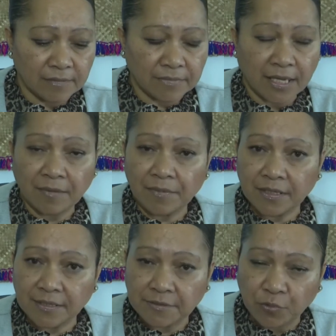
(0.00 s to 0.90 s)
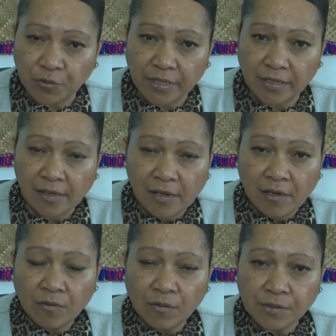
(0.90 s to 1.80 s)
Cabinet this morning
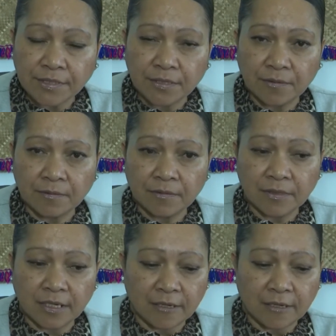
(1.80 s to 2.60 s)
also